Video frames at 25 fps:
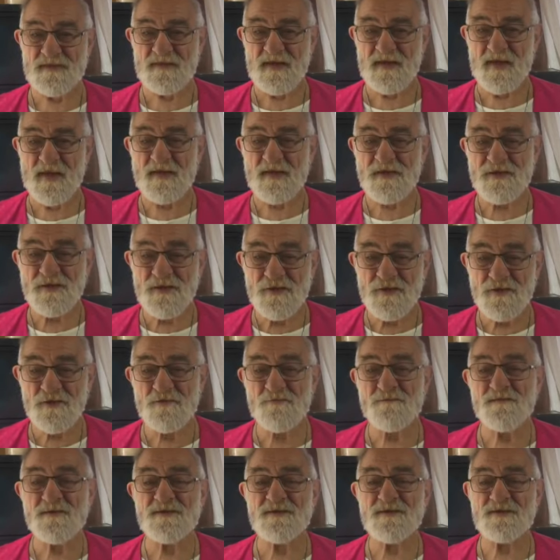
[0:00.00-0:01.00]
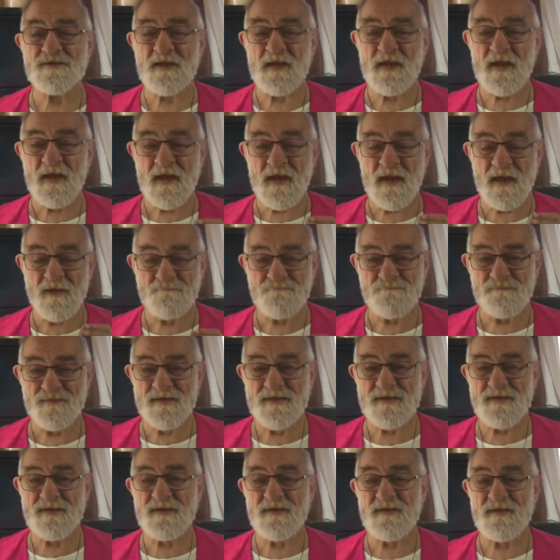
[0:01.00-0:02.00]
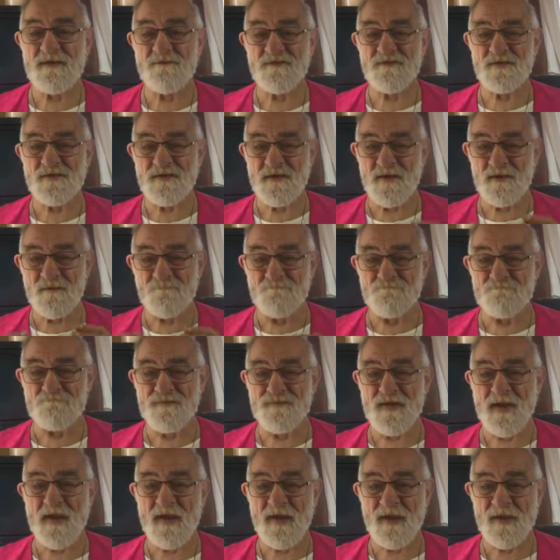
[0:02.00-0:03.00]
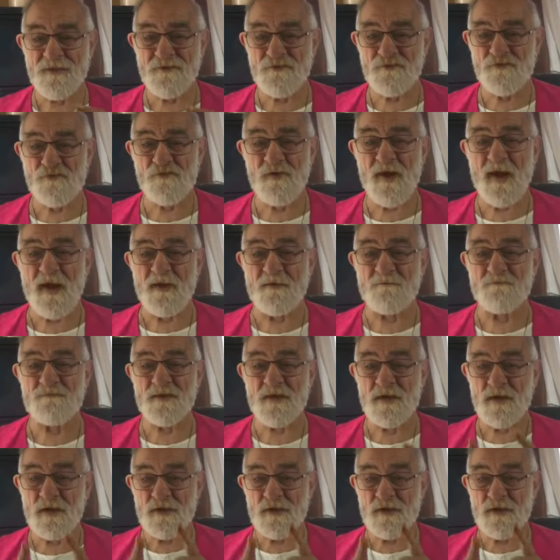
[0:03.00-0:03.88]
And humans have been given a bad rap.